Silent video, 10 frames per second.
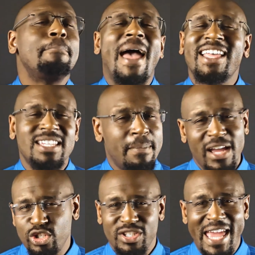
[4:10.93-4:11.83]

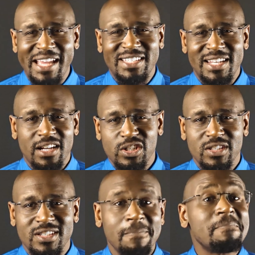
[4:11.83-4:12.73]
maximize your tax
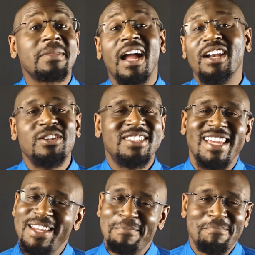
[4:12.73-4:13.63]
deductions.
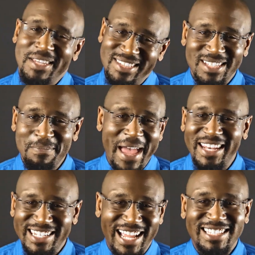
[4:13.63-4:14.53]
Understanding business
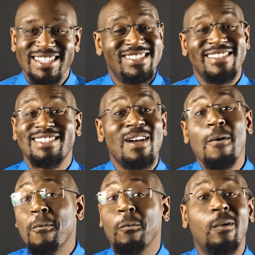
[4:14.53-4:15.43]
bad debts is just
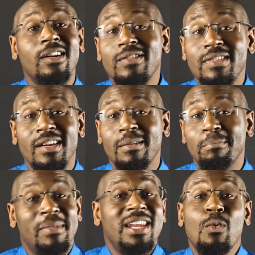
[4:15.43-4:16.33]
one of the
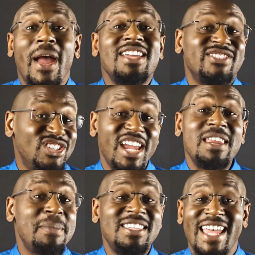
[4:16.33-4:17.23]
many ways
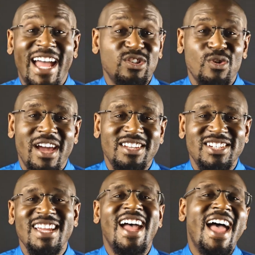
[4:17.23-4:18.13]
JDB Tax
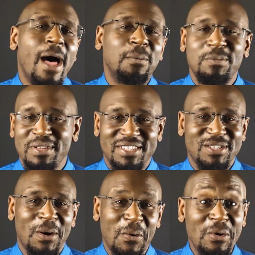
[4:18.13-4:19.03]
Strategy helps
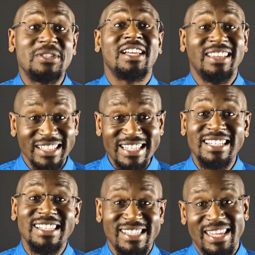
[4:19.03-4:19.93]
business owners
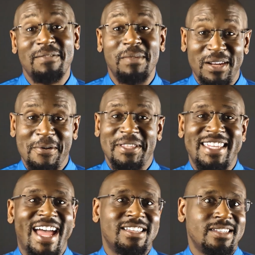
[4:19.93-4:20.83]
legally save money on
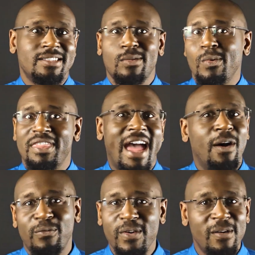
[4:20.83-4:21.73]
taxes
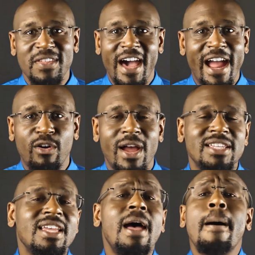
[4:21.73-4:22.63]
without fear of the
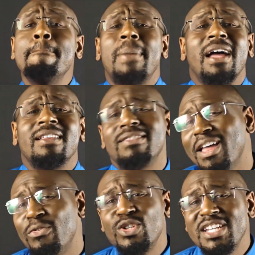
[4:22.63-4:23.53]
IRS, but
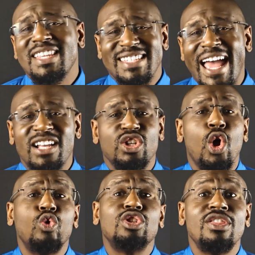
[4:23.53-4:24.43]
leveraging the tax
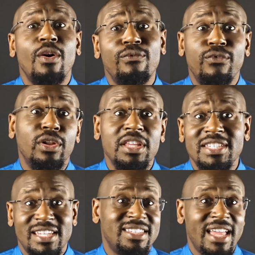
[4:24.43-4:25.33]
code to the
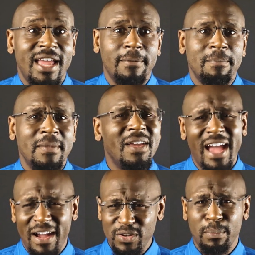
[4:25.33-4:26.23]
fullest extent.
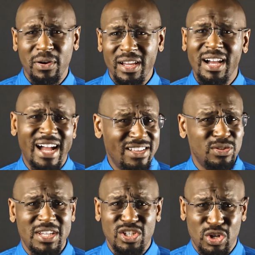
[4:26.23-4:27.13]
After booking a
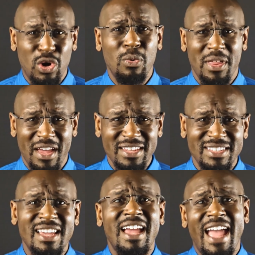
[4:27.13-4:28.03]
consultation call with
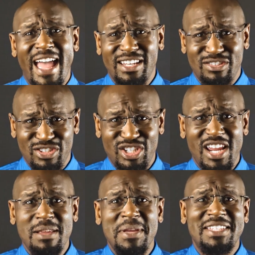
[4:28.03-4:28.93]
us at
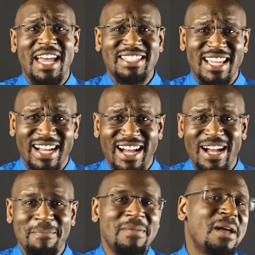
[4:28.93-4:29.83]

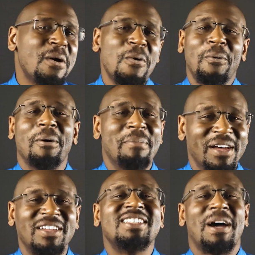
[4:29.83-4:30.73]
jdbtax.com, we'll
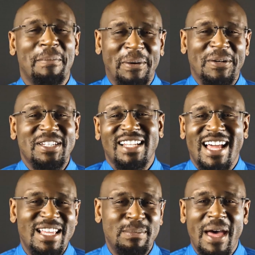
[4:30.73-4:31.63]
build a
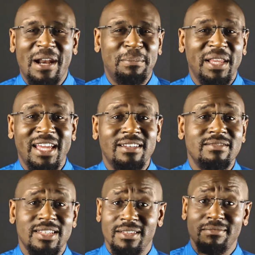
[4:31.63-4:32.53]
personalized battle
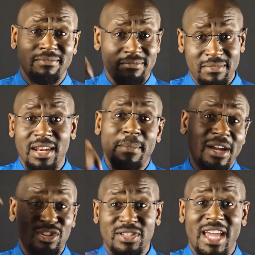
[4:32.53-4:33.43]
plan to
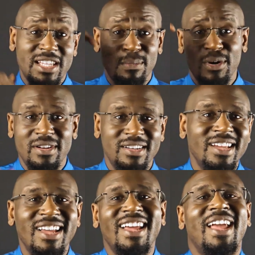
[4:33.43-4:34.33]
minimize your tax burden
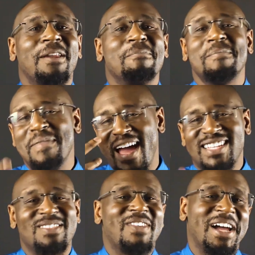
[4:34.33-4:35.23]
and
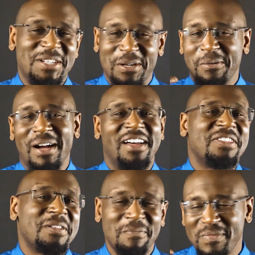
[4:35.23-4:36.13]
maximize your wealth.
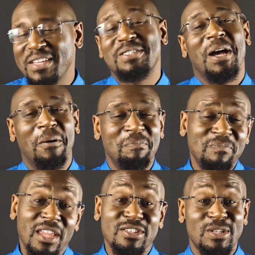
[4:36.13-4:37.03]

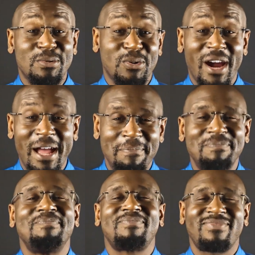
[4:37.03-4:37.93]
So subscribe,